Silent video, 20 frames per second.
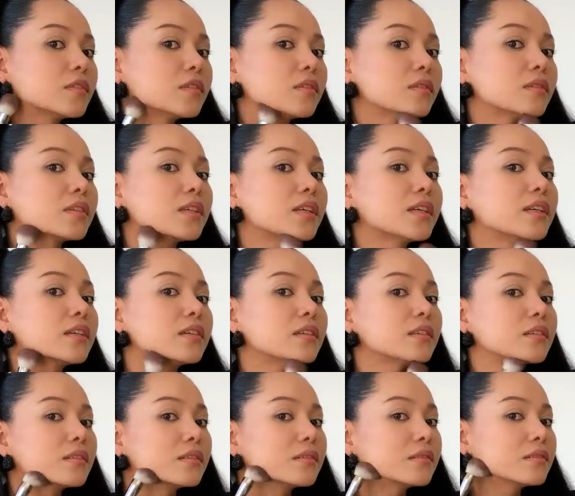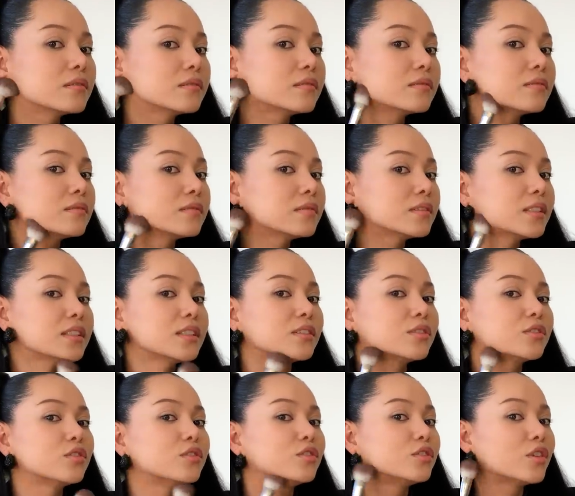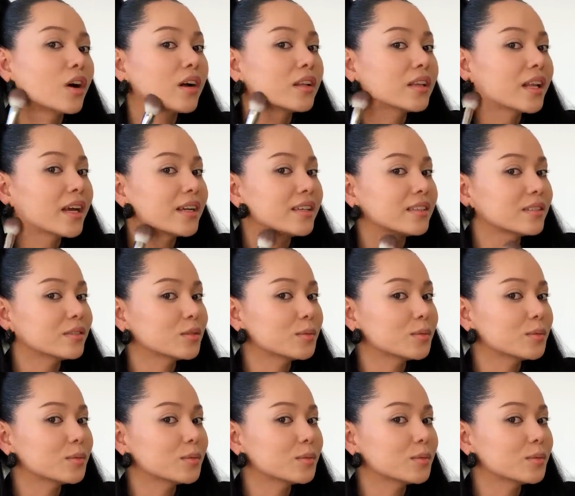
Just like a little jawline.